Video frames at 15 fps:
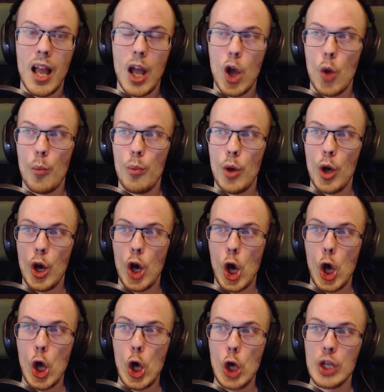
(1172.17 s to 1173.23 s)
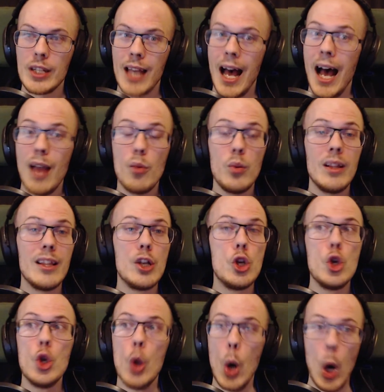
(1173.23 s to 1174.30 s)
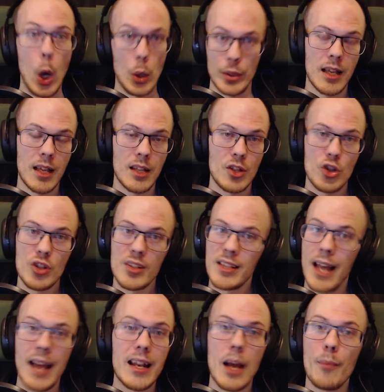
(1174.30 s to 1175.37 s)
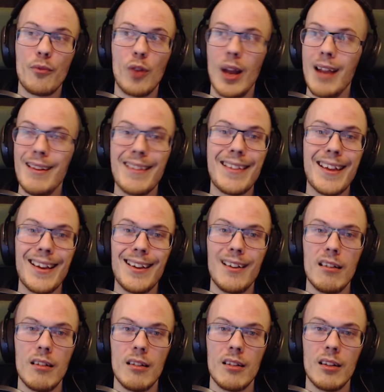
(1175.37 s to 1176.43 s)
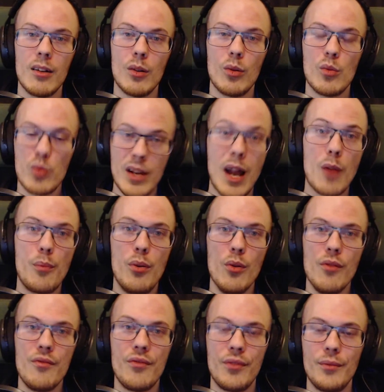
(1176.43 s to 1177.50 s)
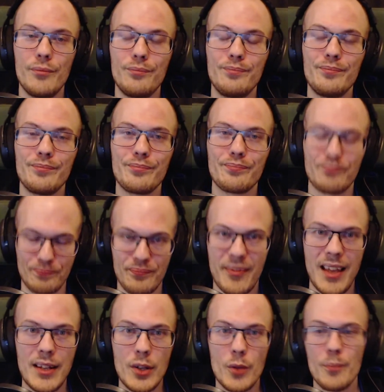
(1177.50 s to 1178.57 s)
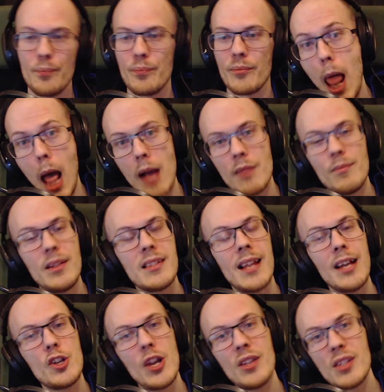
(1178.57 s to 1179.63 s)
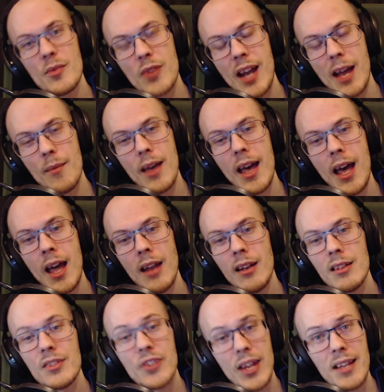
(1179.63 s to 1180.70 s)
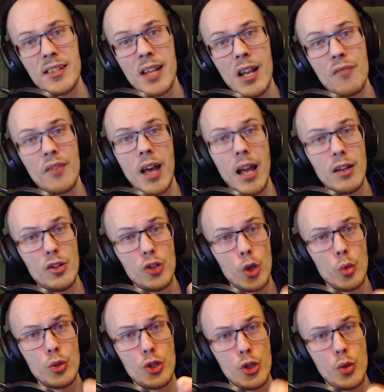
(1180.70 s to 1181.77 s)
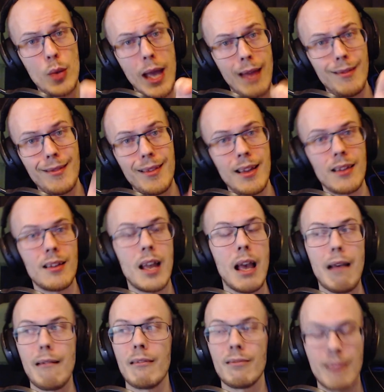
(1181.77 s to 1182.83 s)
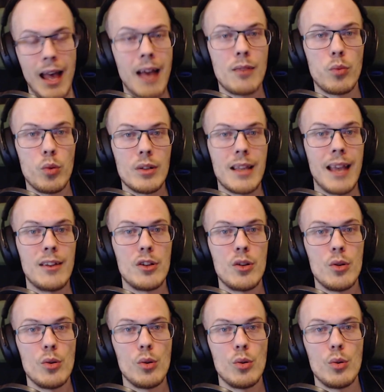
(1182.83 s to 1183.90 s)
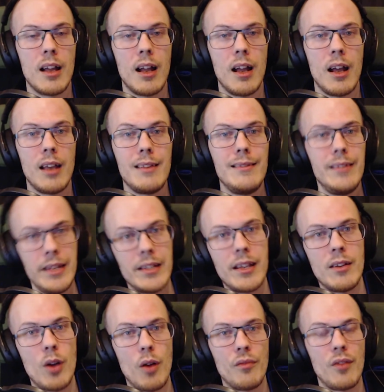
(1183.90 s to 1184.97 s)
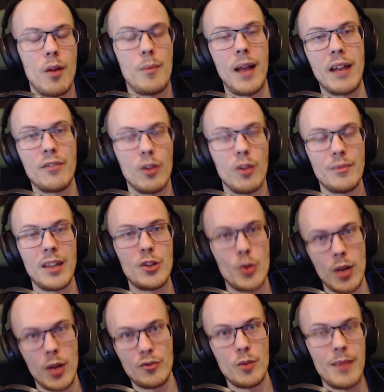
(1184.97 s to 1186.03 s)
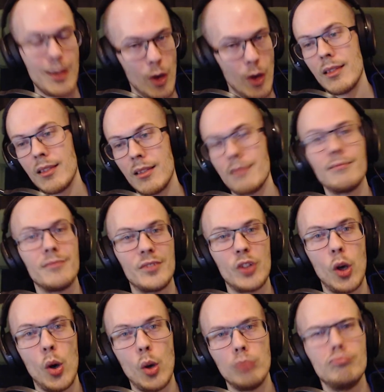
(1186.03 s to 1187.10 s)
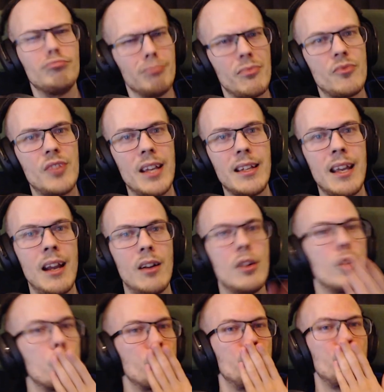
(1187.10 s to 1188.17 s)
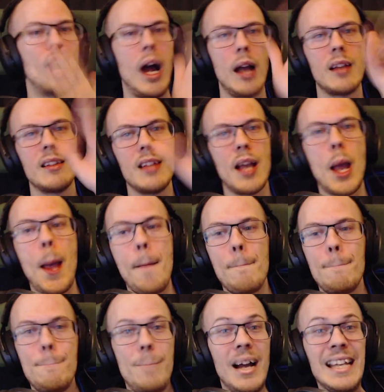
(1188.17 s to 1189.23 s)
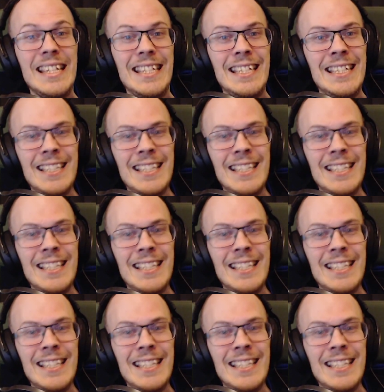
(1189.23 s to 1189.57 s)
But I will not sign up for anything without proof. Thank you. Please like, share, and subscribe, and stay safe, and don't do anything that would get you yeeted off a platform that you love to be on. So take care. Mwah. Bye.